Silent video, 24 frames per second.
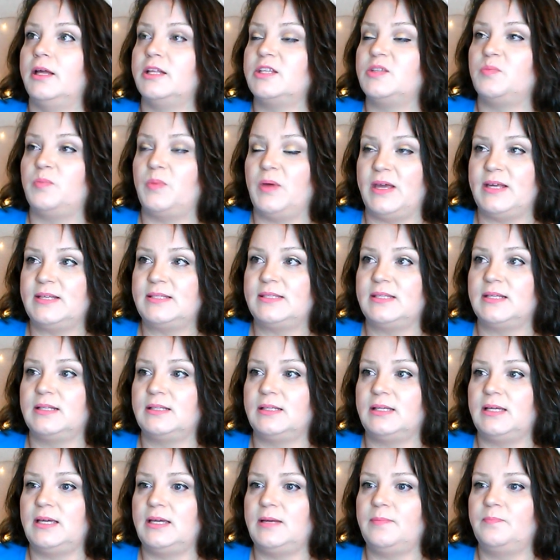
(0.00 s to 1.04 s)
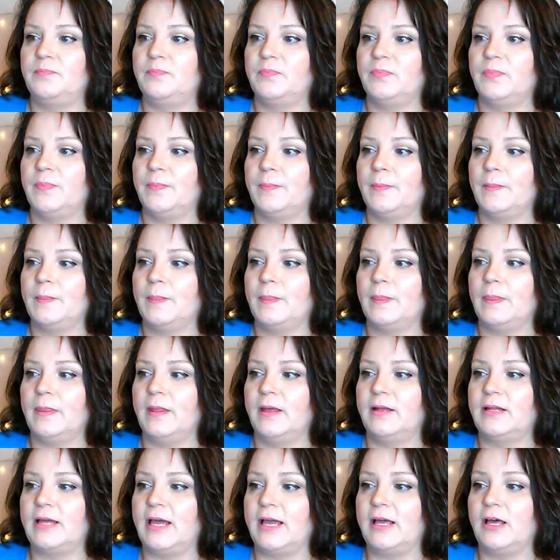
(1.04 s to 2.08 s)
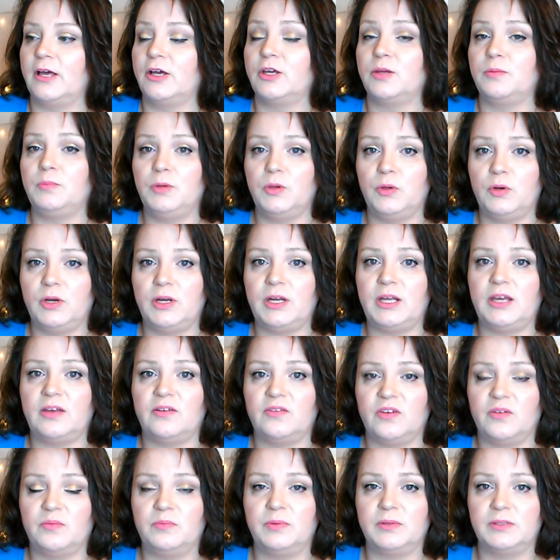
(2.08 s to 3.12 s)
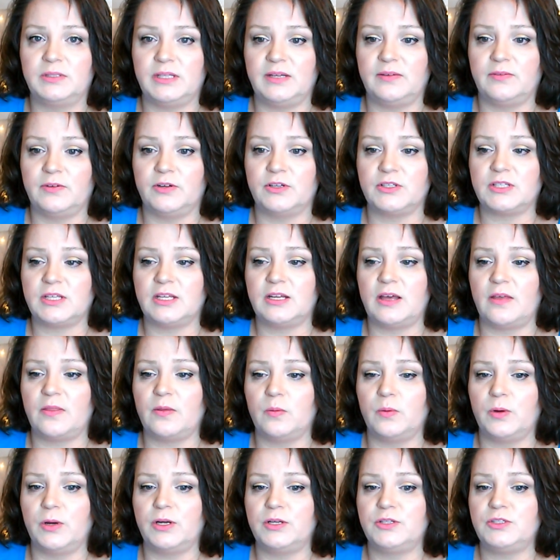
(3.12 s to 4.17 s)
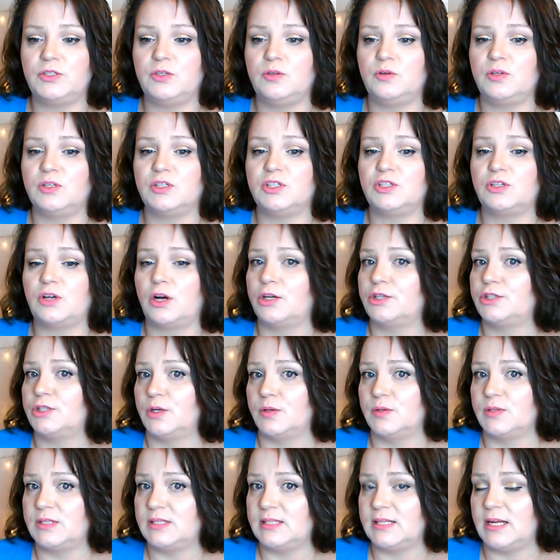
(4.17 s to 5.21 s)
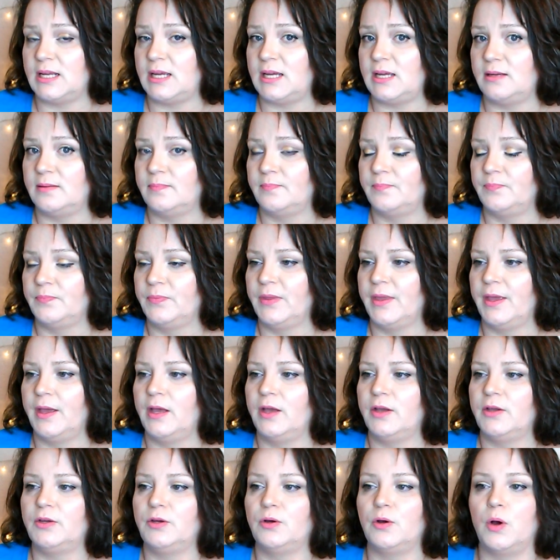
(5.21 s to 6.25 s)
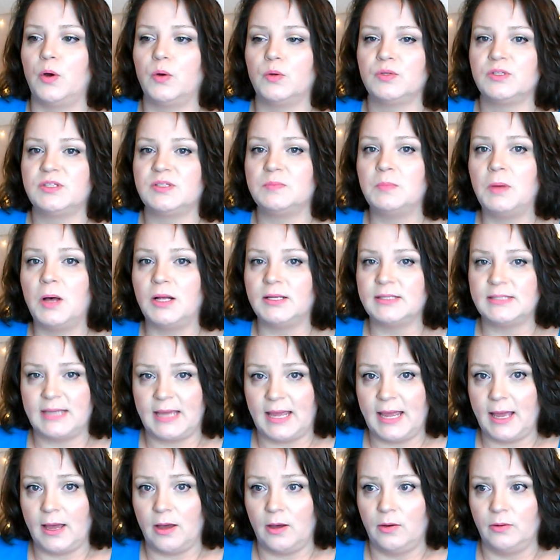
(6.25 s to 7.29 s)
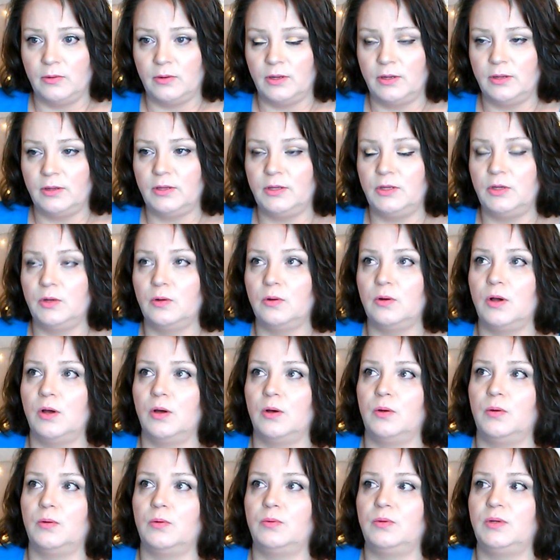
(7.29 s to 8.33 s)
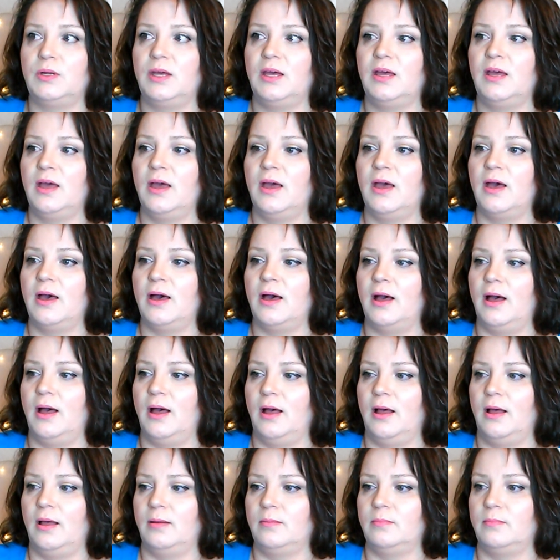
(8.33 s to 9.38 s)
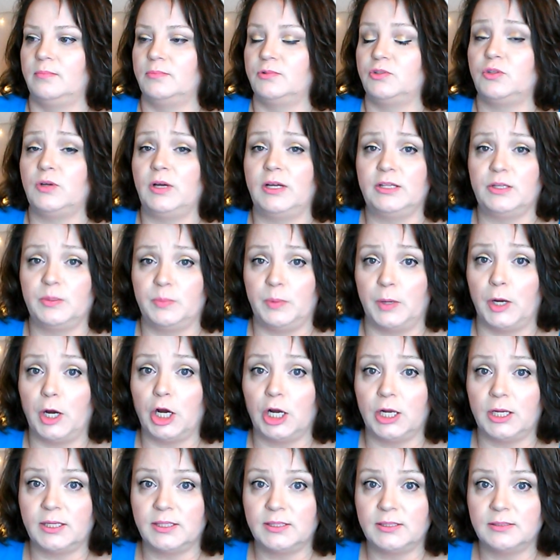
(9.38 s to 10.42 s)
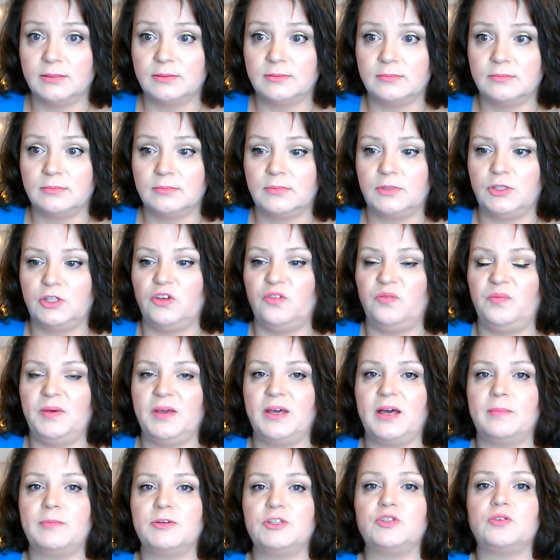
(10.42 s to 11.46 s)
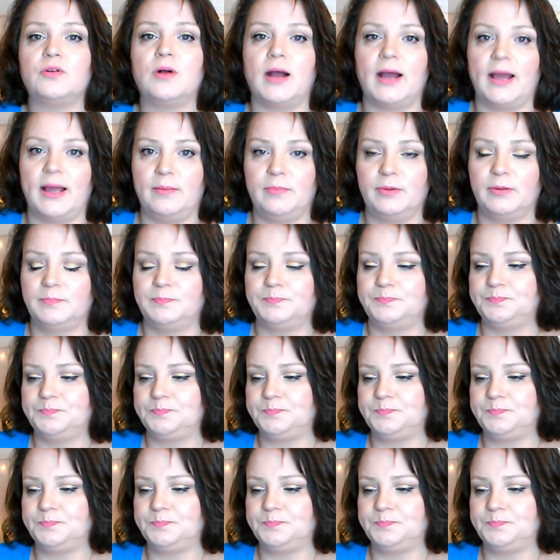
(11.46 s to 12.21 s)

it's basically like a community of believers. In other words, you could start your own city, your own small town, your own trailer park. You've become a tribe.